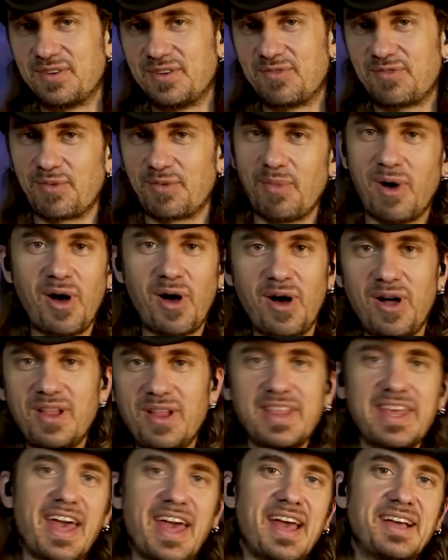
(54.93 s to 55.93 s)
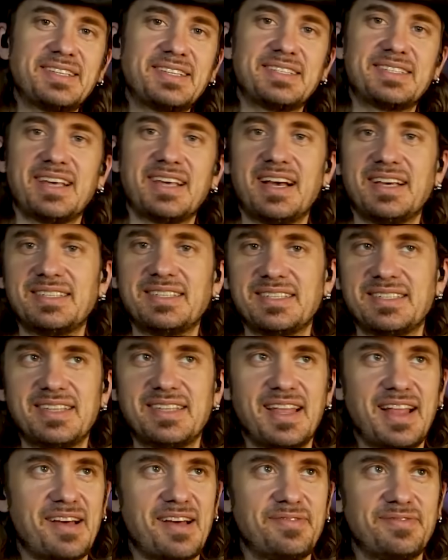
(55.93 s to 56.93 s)
from all the exercises
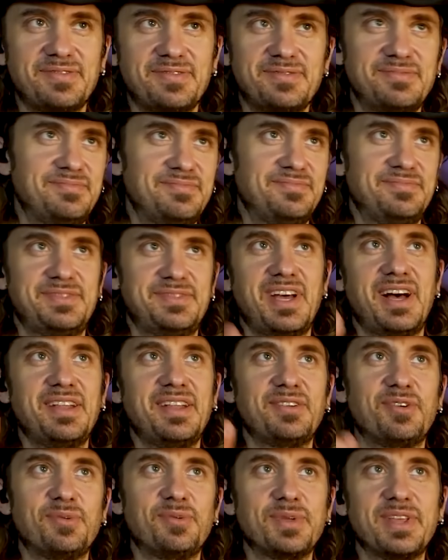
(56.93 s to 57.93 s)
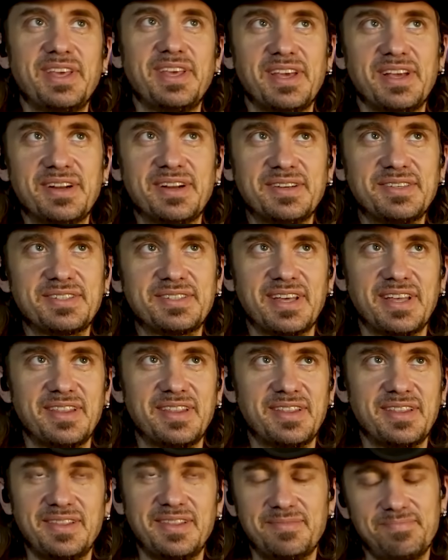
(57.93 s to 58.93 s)
that I've done over the years,
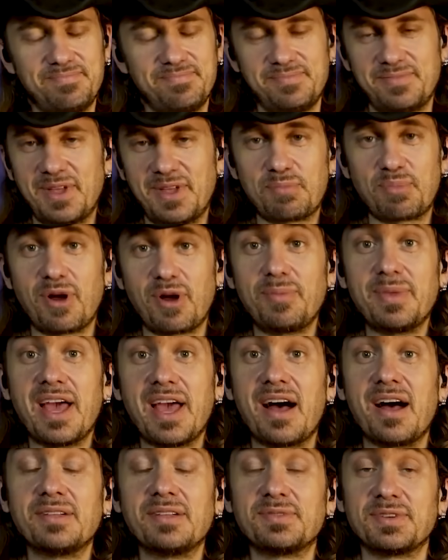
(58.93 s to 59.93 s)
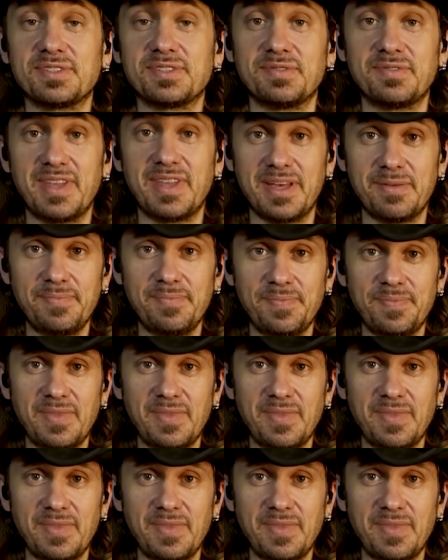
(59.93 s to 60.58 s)
and there are probably hundreds of them,